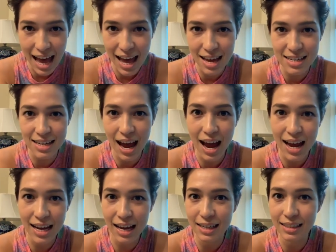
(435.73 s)
And
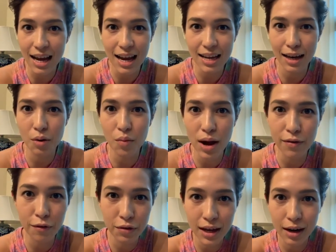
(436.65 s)
I guess I get a
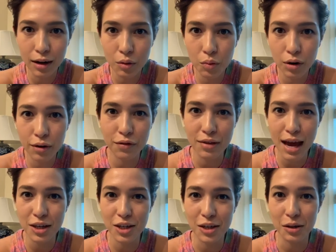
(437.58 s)
Wife of the Year award for
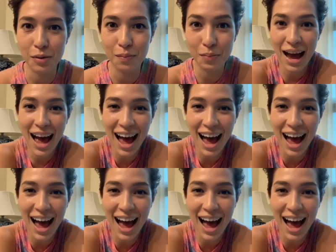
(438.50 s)
that too.